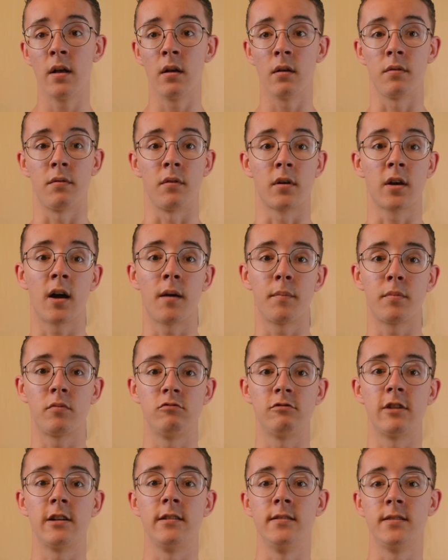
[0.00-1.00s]
the cup
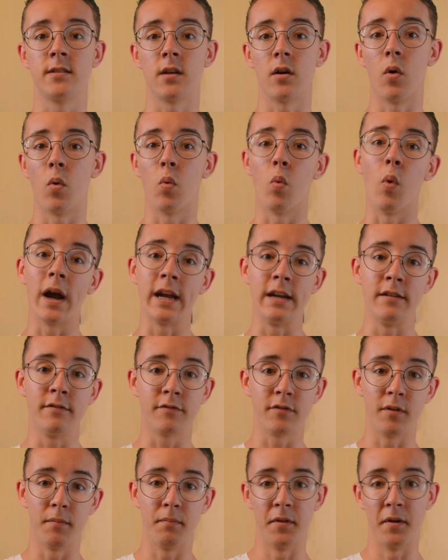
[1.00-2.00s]
runs away
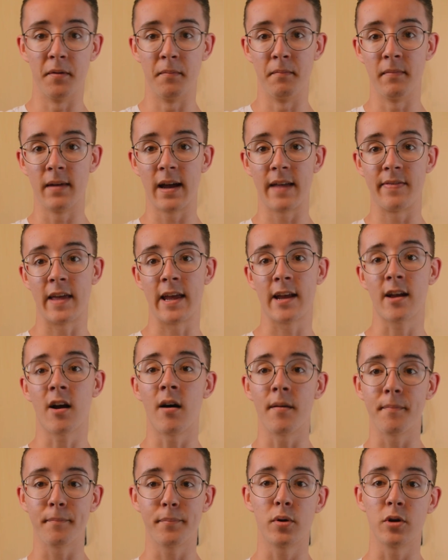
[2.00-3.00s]
from them and they
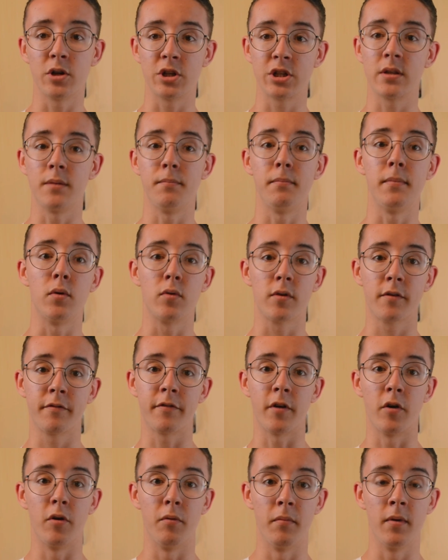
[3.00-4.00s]
can't push the milk
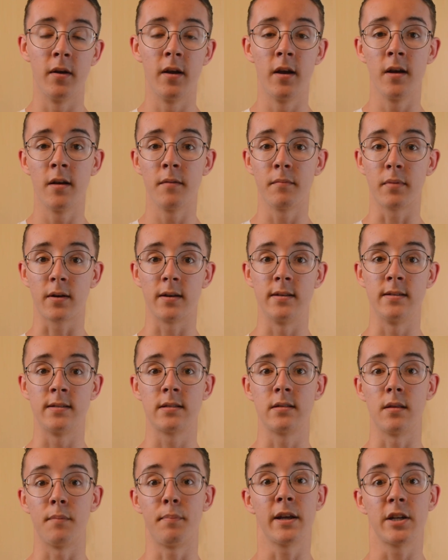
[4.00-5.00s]
foam because
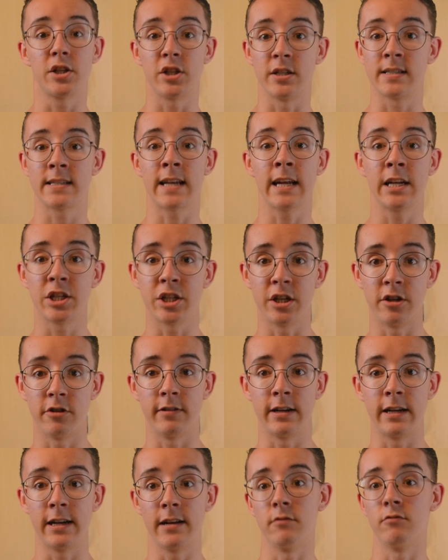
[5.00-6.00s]
the pitcher's
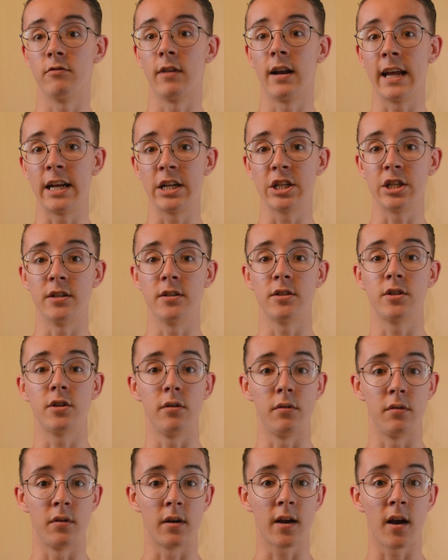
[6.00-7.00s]
stationary in relation
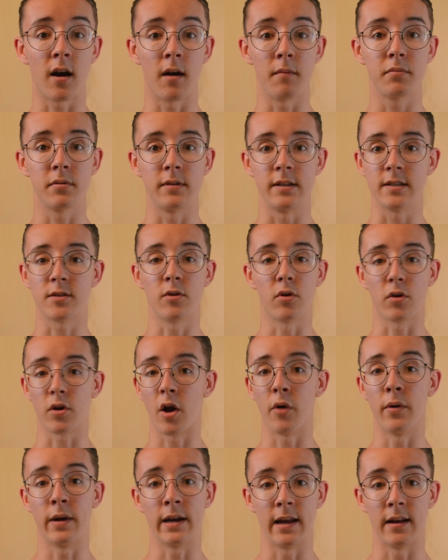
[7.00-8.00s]
to the cup. It's not
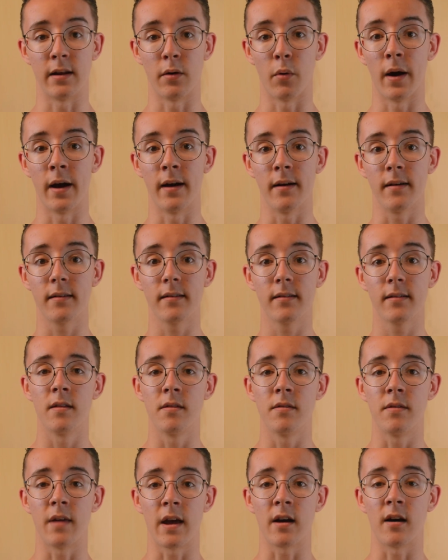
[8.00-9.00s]
going anywhere.
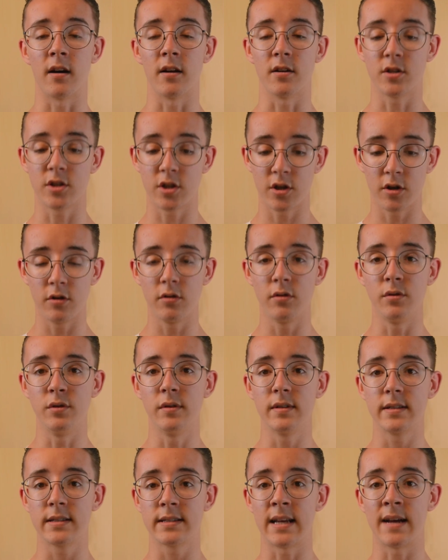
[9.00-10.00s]
They are two
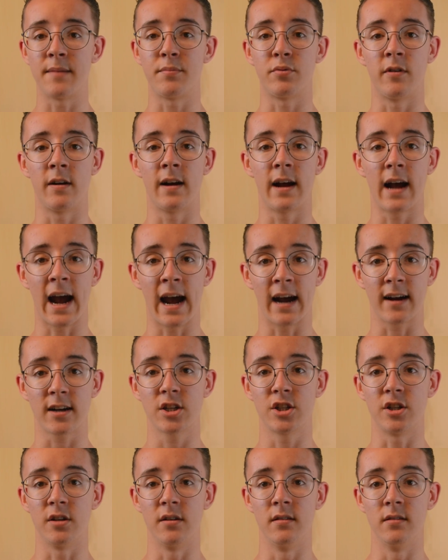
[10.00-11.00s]
separate
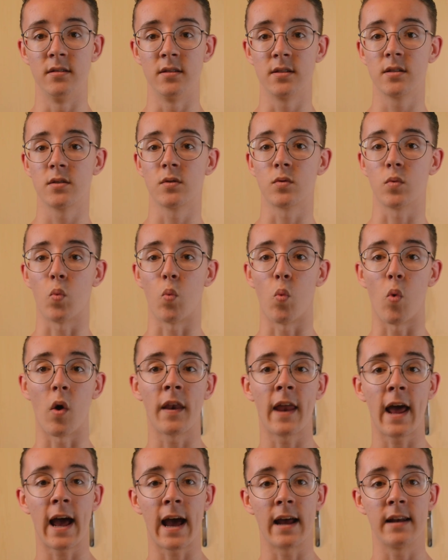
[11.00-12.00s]
actions. One
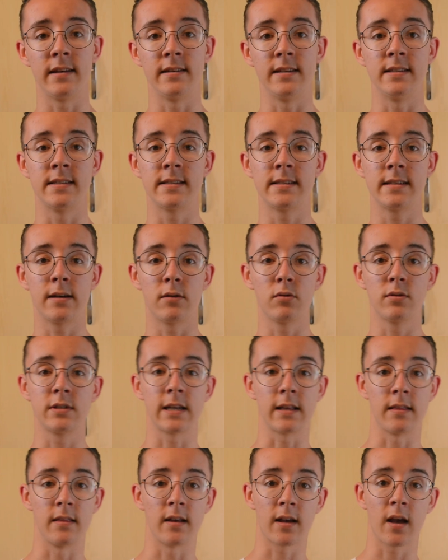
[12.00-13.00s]
hand is
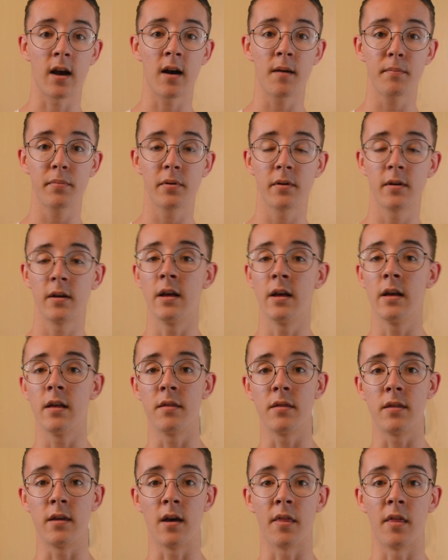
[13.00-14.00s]
tilting the cup,
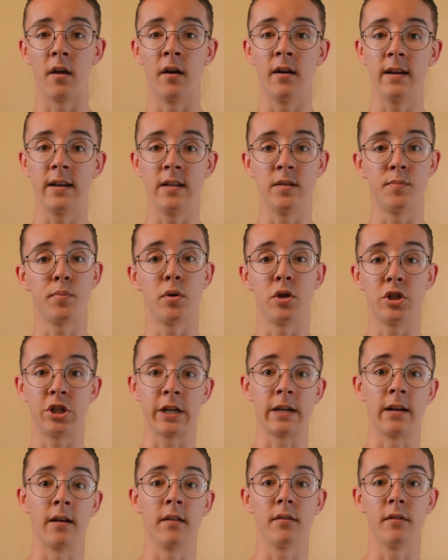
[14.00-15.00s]
the other is
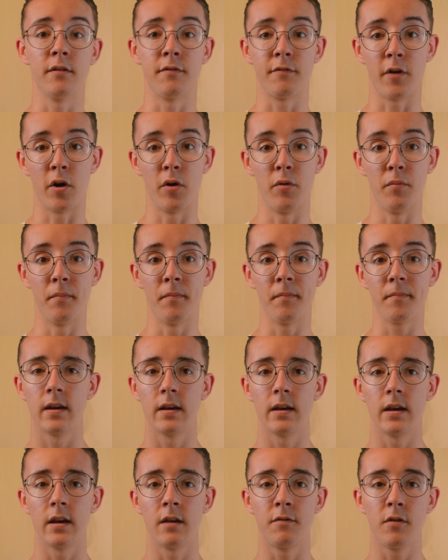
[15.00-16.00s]
pushing the foam.
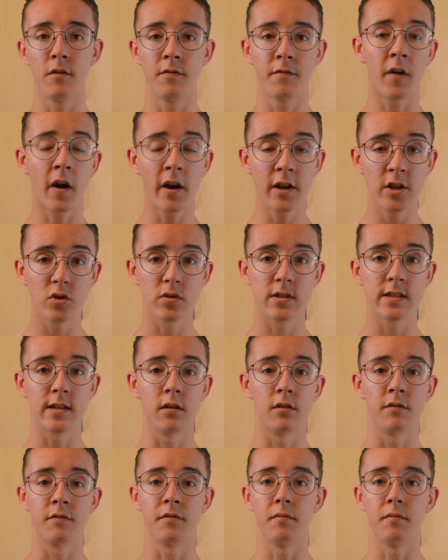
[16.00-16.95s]
If you find yourself